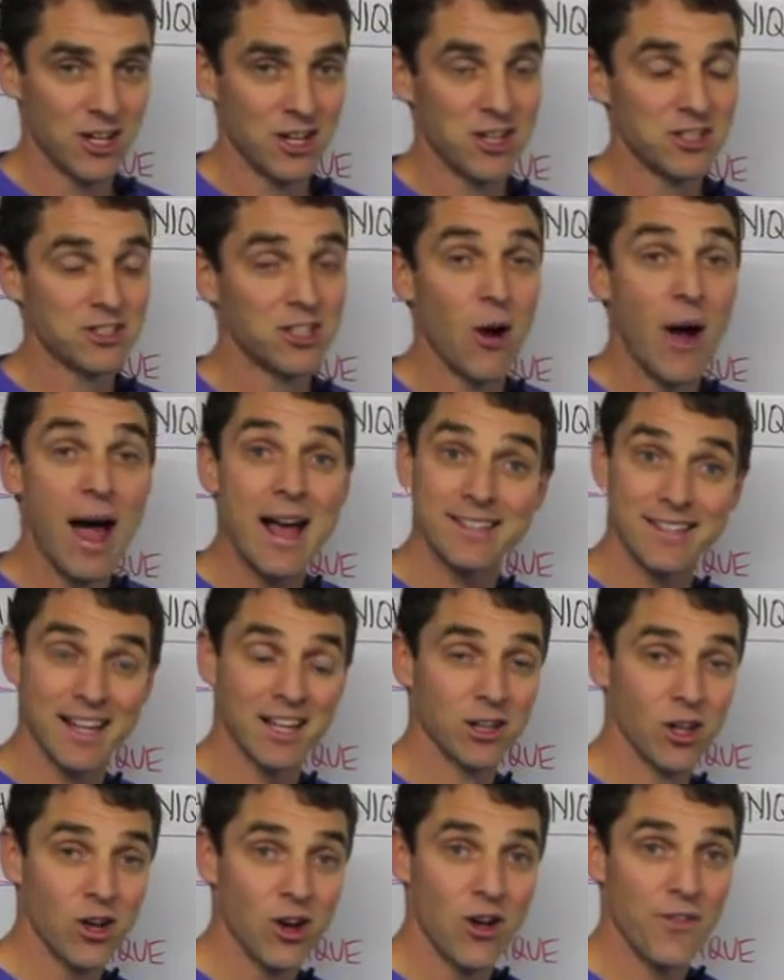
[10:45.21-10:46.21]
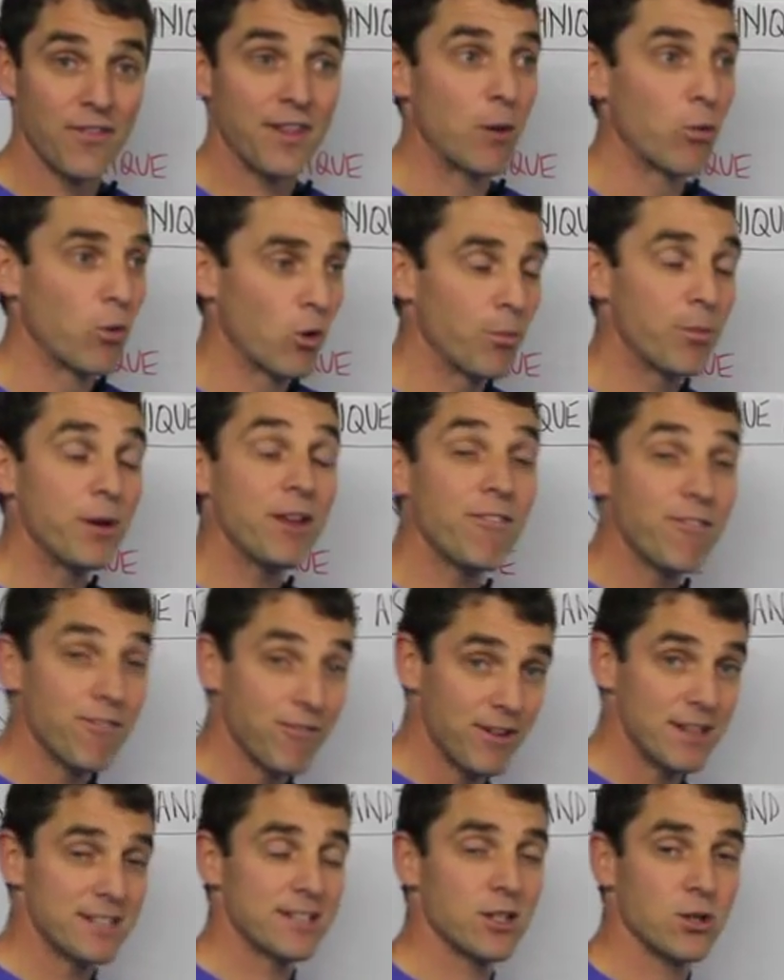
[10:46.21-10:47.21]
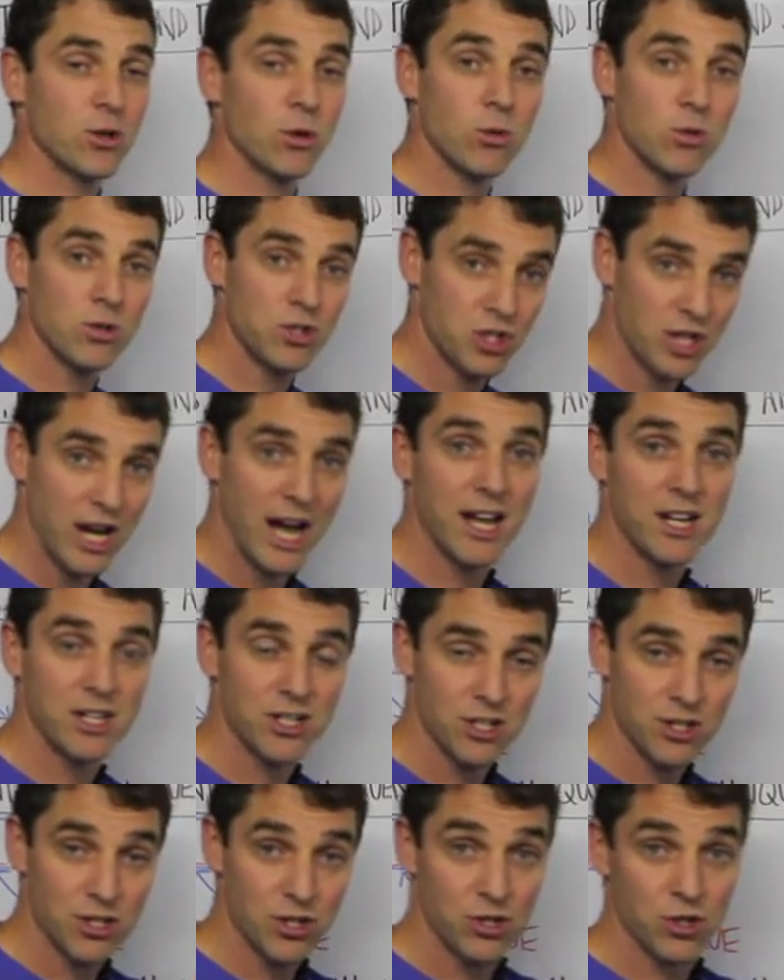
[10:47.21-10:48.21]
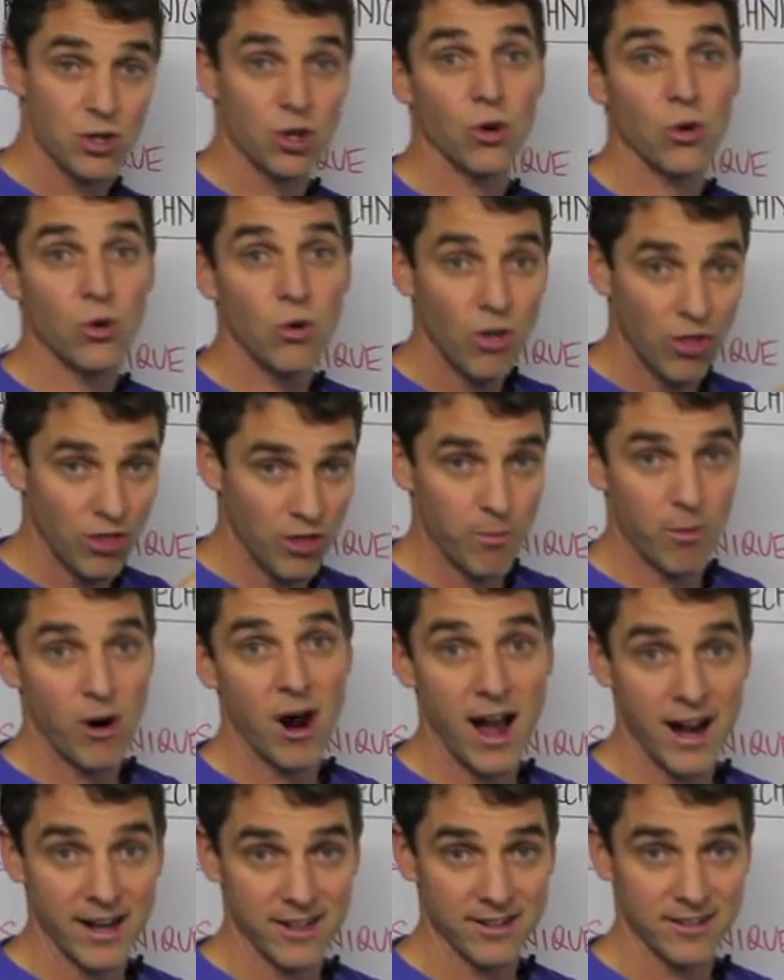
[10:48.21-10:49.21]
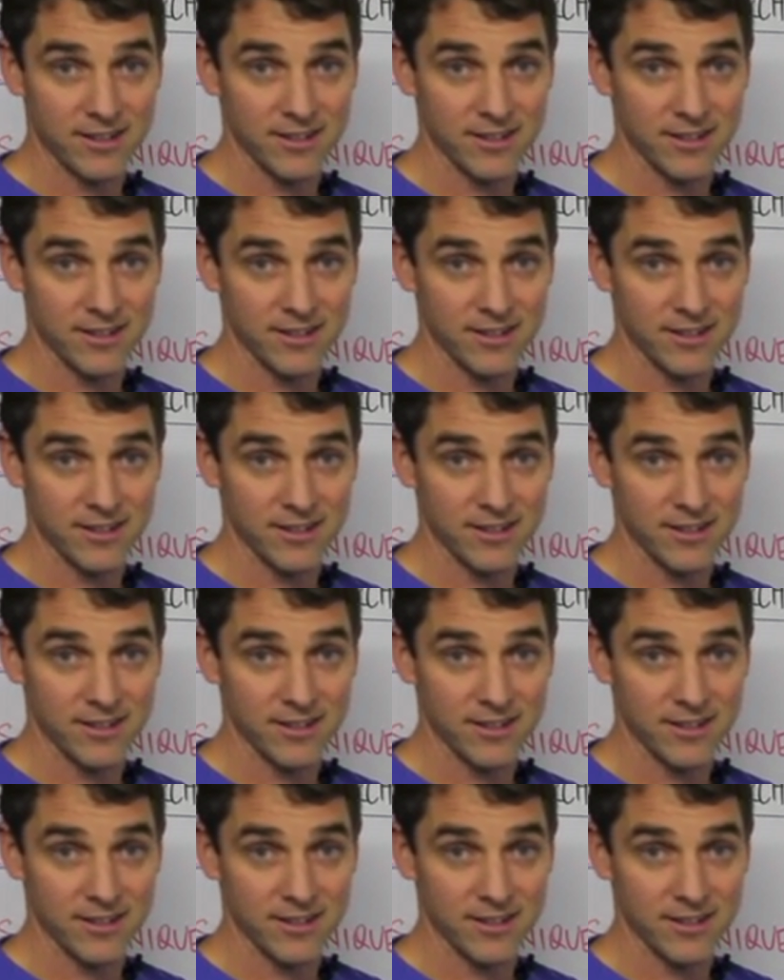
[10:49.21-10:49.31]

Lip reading: So as they learn, there will be physical changes to the brain.